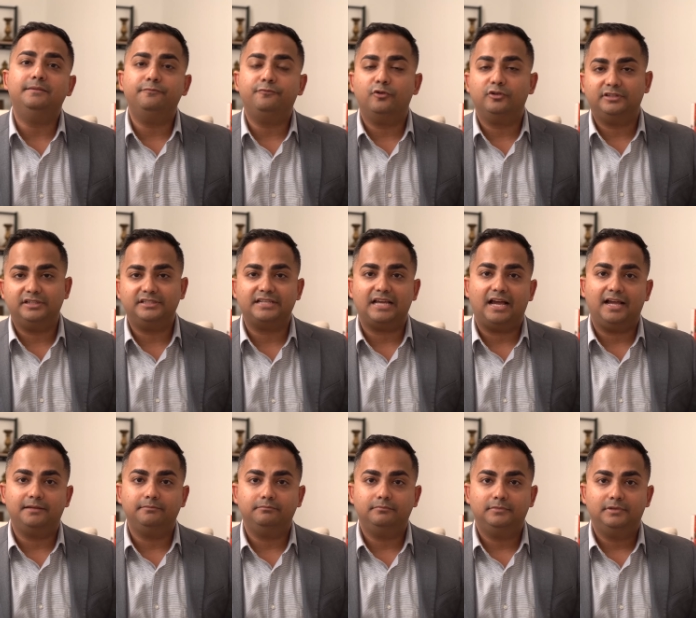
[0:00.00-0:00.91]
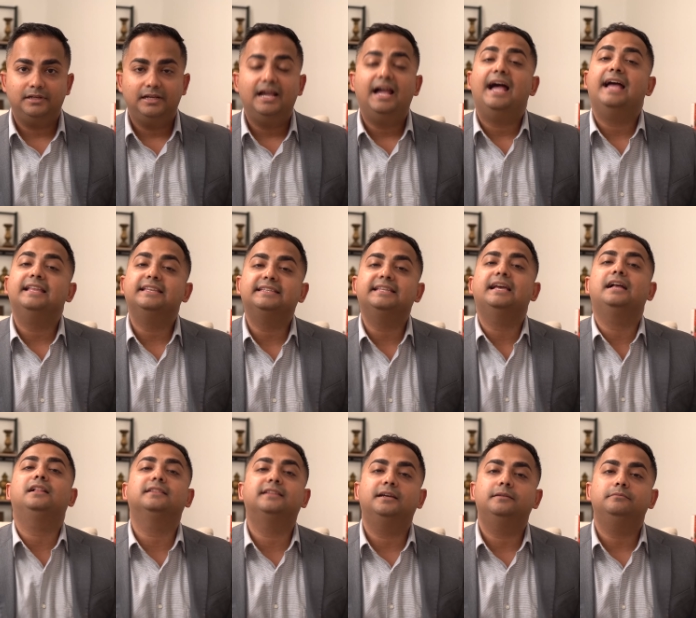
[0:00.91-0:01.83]
them for their time and
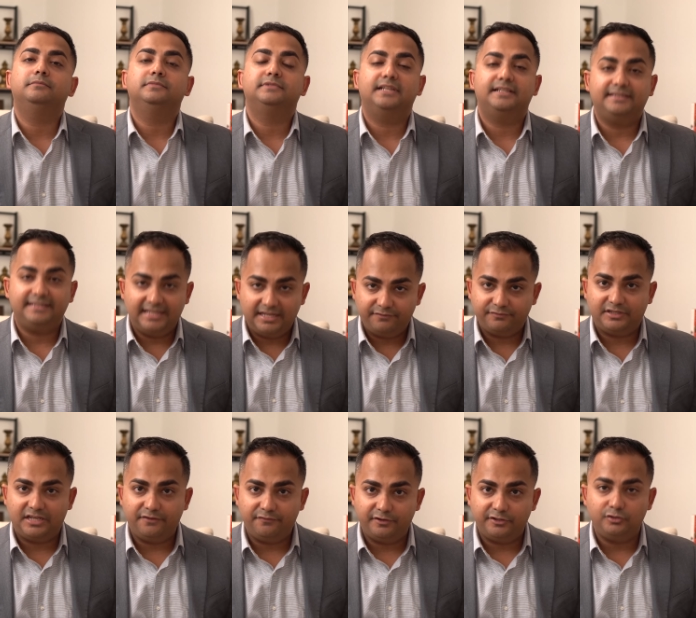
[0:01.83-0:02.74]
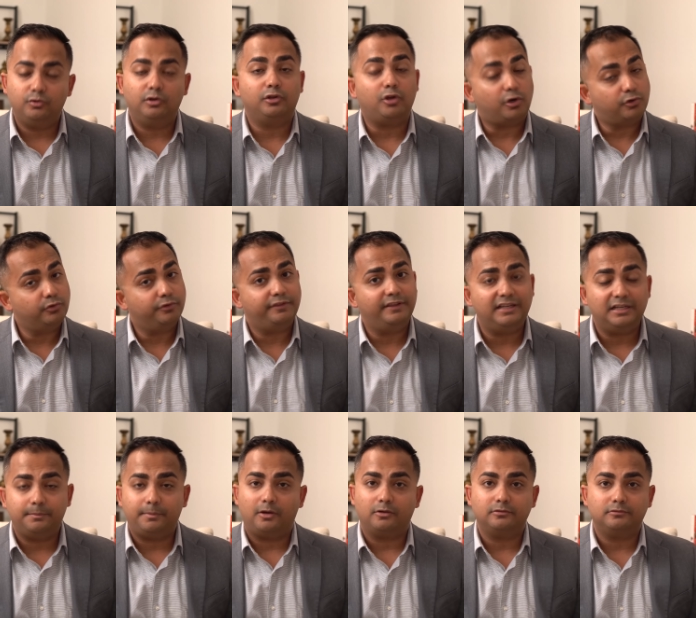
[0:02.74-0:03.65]
tell them that they have given you a lot to
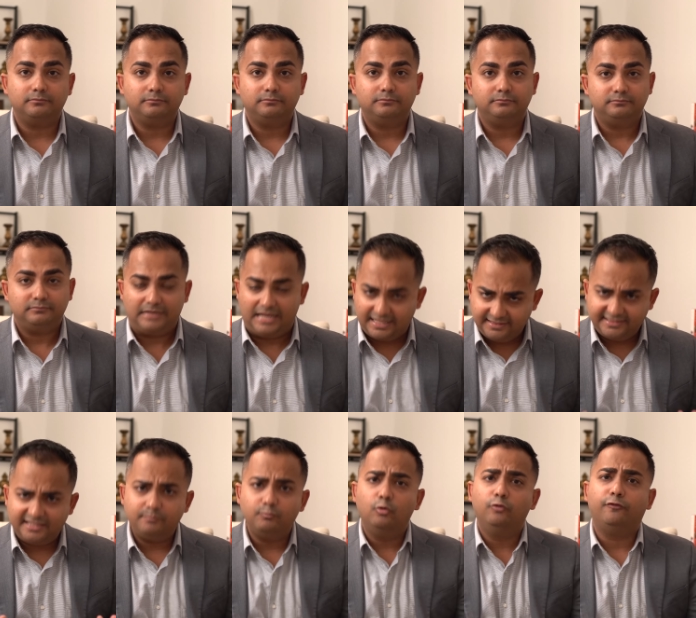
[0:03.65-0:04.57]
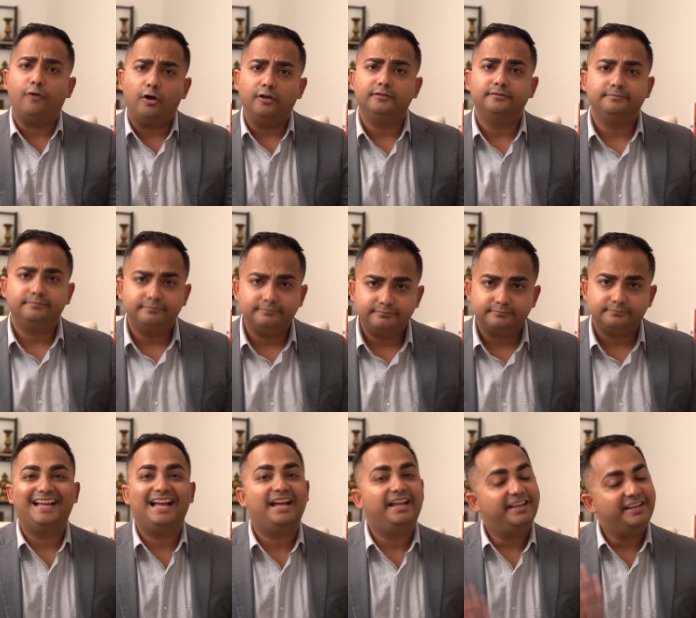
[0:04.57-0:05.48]
think about. And then move on.
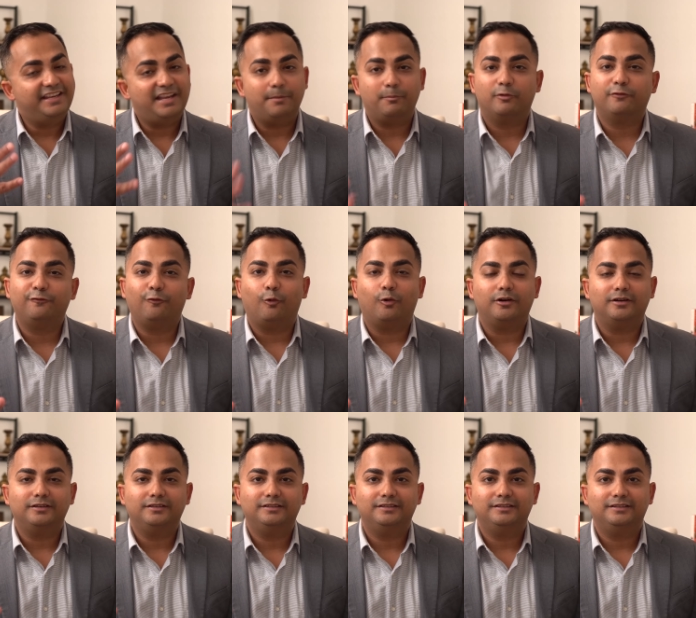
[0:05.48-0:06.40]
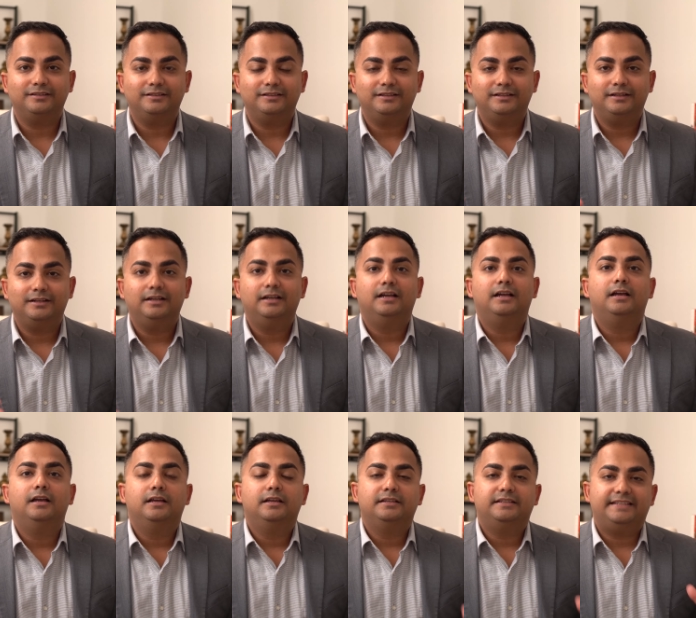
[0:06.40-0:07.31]
Number 4,
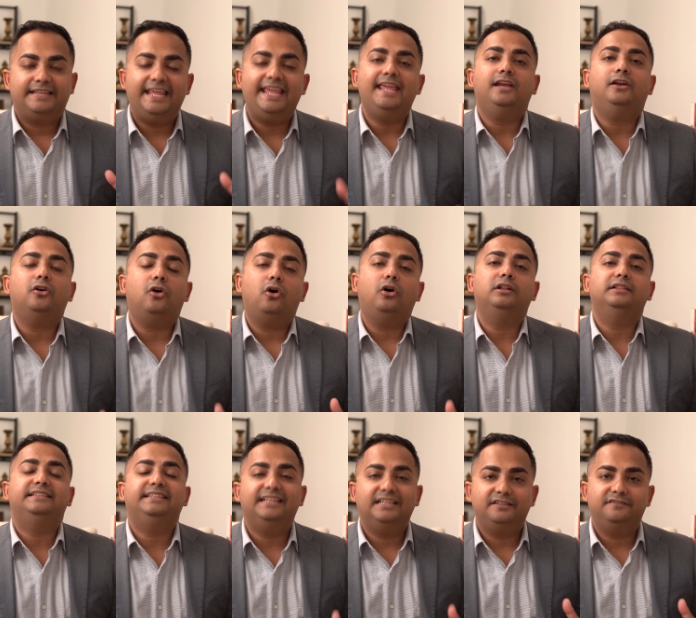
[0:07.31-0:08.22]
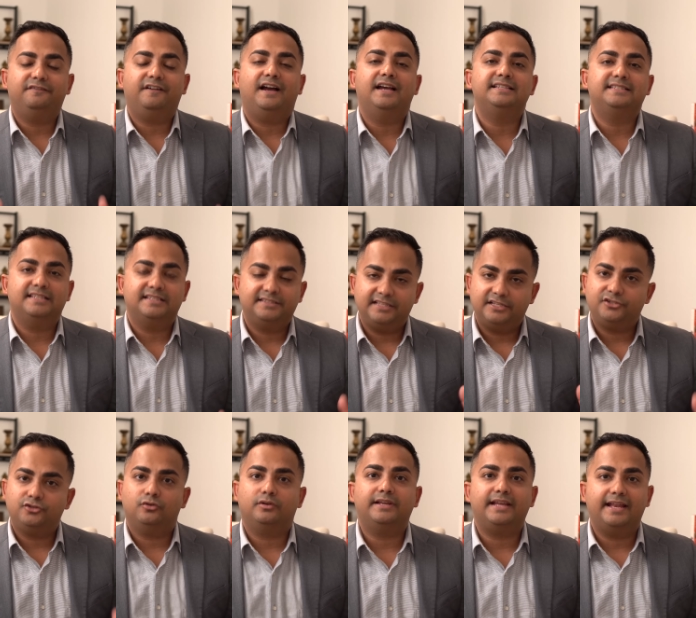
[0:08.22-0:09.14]
take all the advices
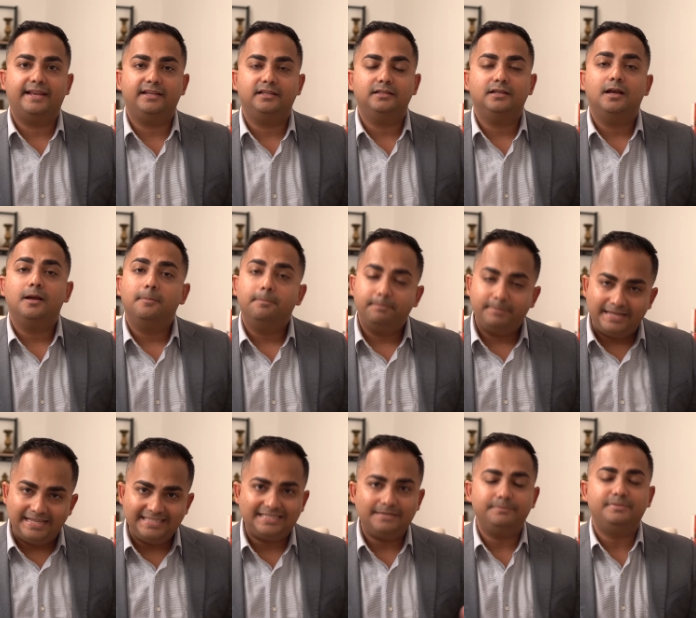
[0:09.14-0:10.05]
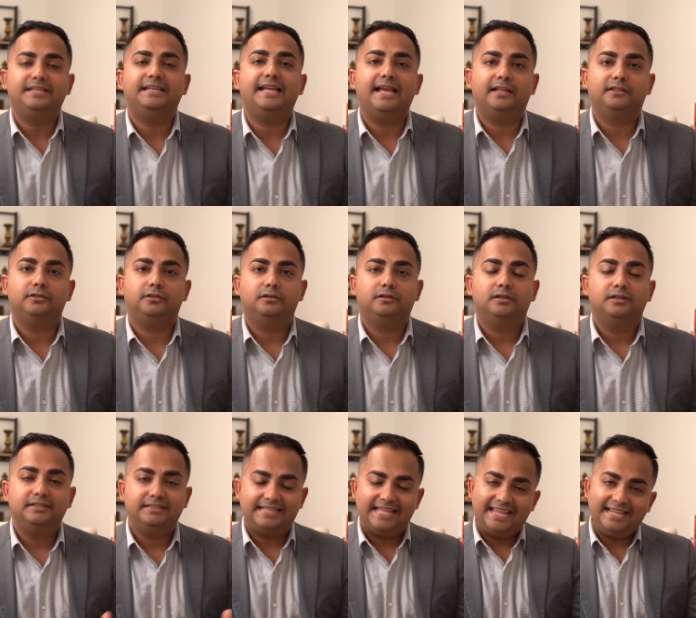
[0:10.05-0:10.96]
that you're getting, piece them together,
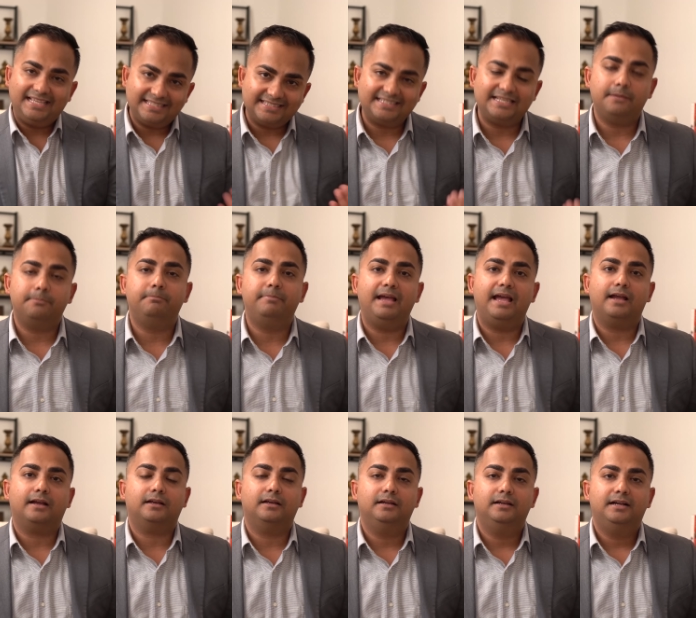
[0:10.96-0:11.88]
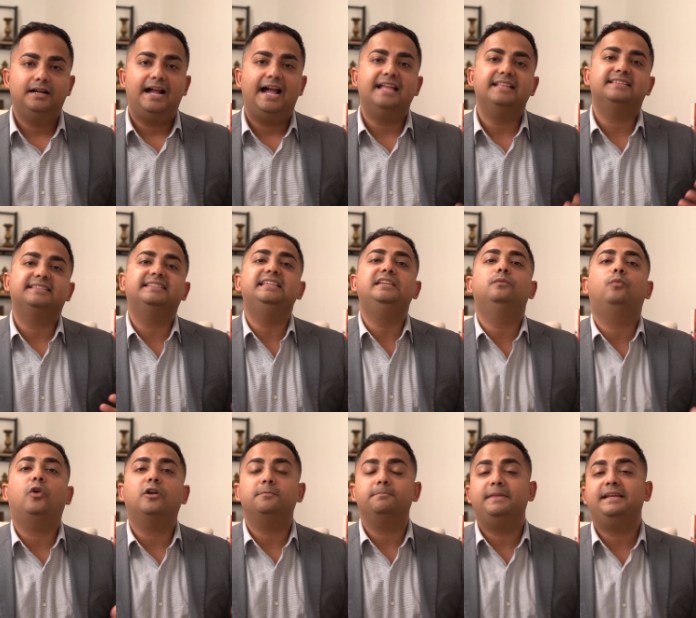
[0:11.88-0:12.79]
take a step back, and see
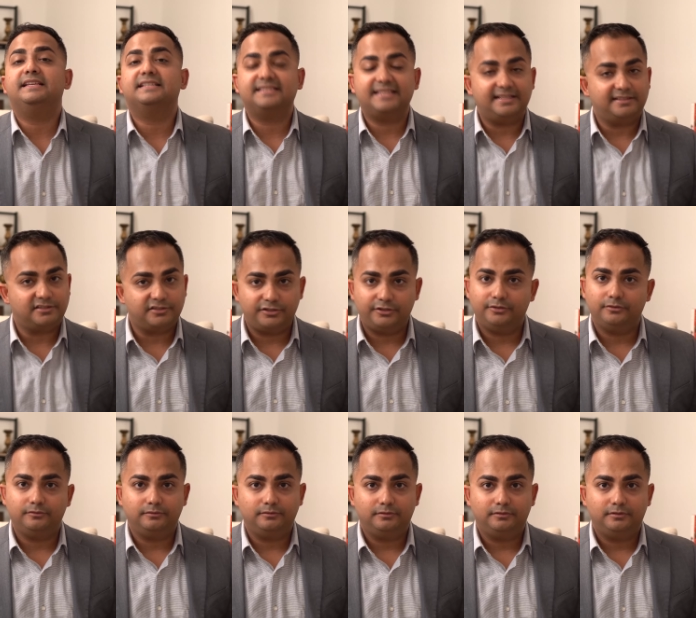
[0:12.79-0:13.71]
what makes sense to you.